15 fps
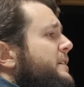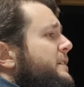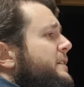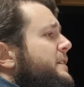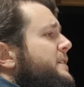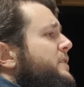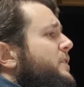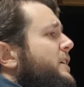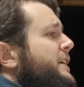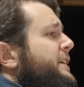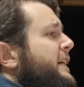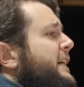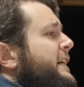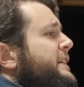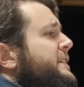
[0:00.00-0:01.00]
The side
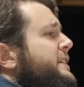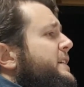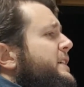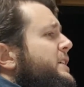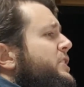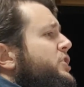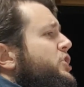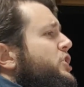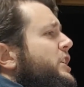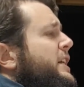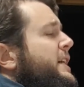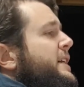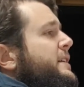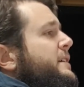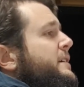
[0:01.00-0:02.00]
AD is
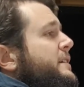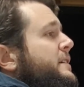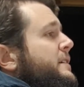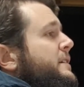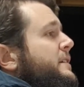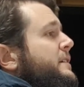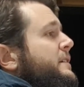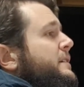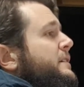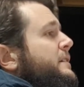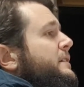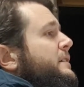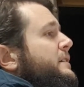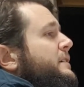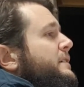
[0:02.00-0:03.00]
shared.
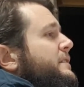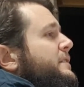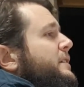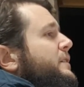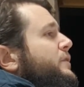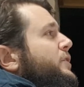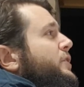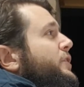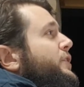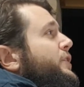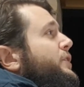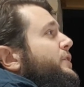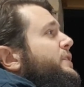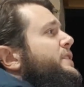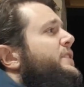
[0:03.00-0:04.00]
So you've got a
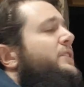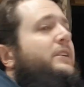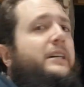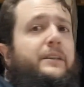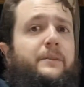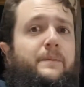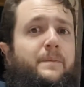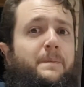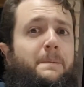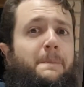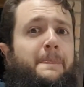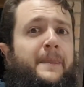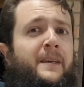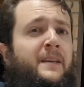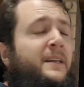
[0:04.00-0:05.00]
third side.
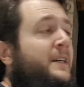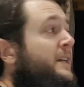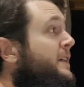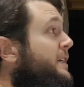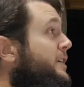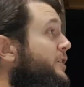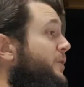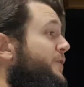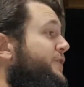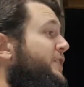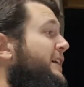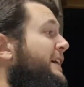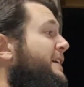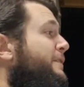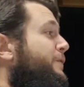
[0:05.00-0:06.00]
You also
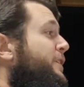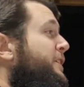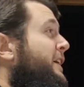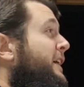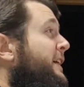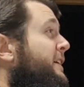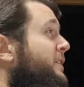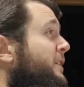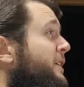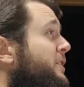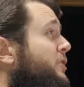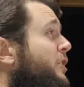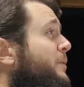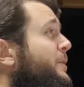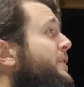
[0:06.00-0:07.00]
have an angle in
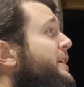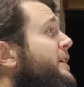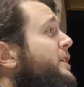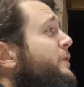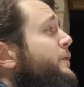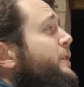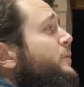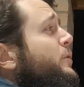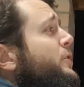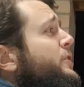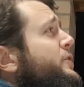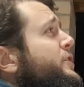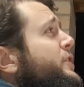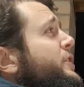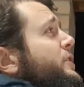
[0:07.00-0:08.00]
common there if you
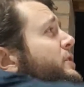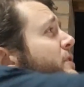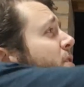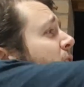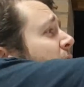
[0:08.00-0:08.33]
wanted to.